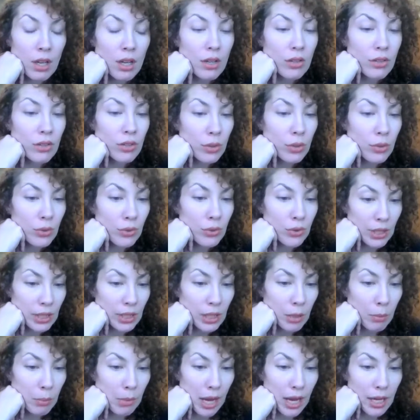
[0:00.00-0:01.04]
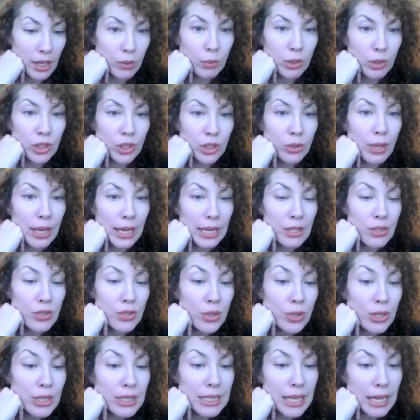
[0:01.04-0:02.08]
You think about it. When you
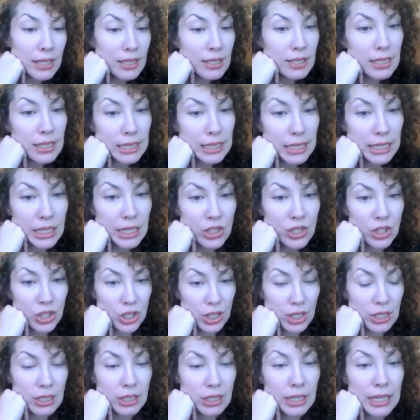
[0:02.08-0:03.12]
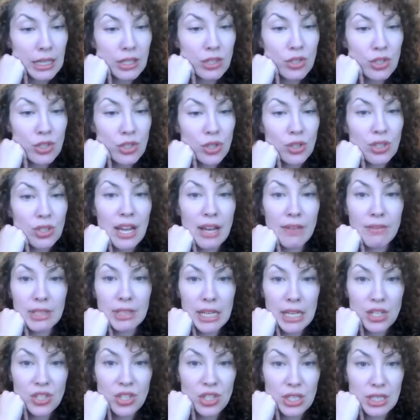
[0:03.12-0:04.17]
enter a destination into your
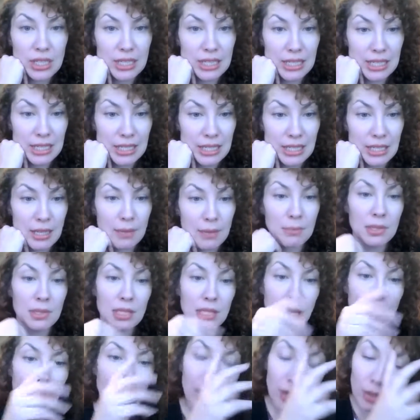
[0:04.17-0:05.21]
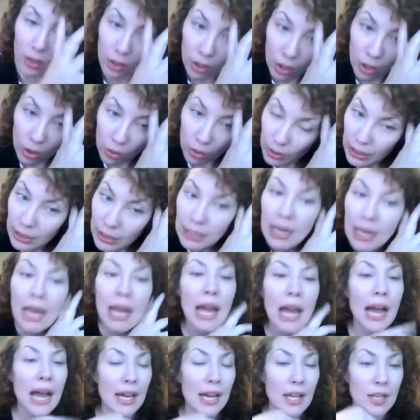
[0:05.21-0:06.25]
navigation system, say you're going
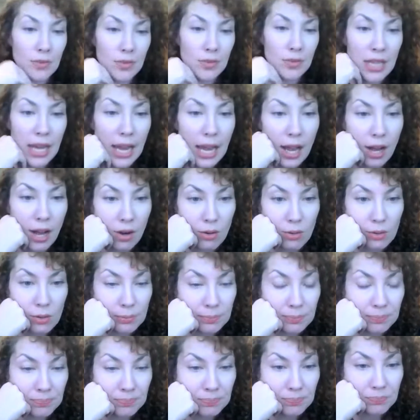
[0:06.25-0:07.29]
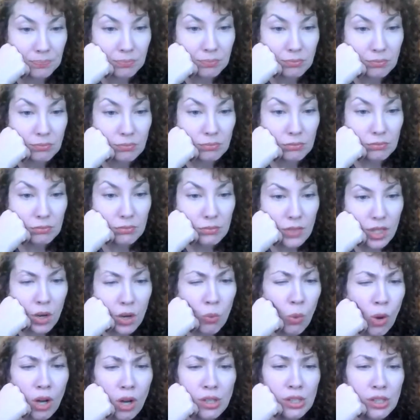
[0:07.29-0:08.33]
out of town,
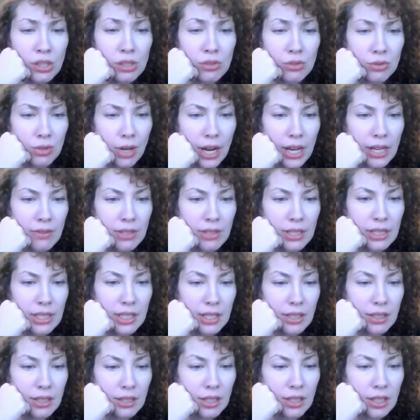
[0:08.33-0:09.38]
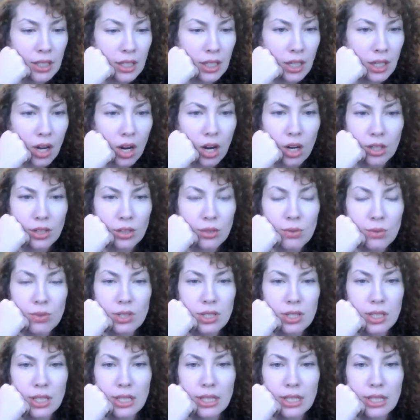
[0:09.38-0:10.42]
while you're driving there, are you
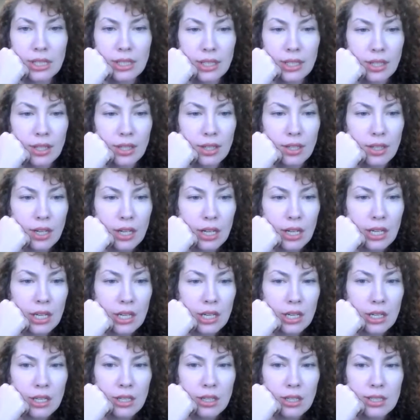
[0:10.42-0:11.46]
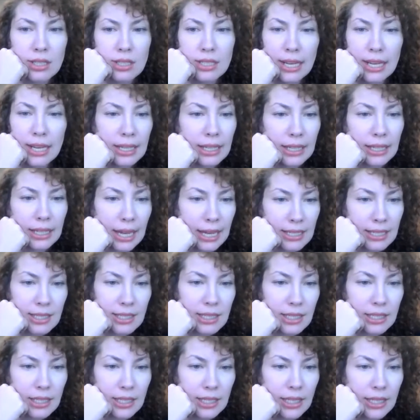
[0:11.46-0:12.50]
sitting there second
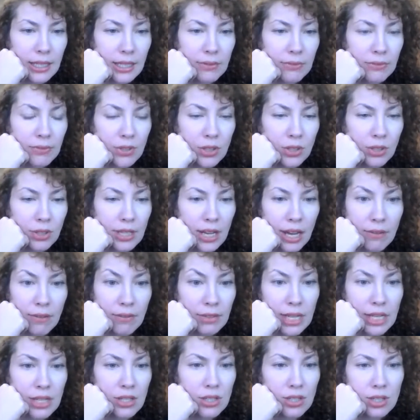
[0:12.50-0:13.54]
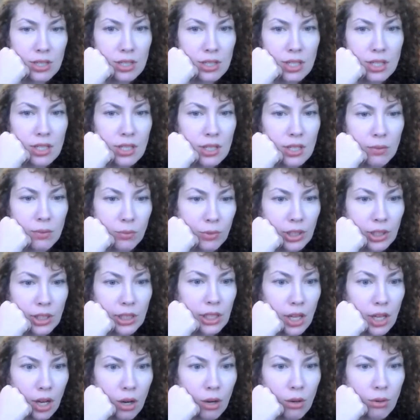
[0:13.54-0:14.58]
guessing if your navigation system really
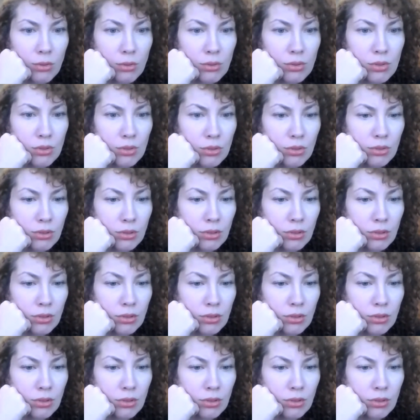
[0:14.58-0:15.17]
knows?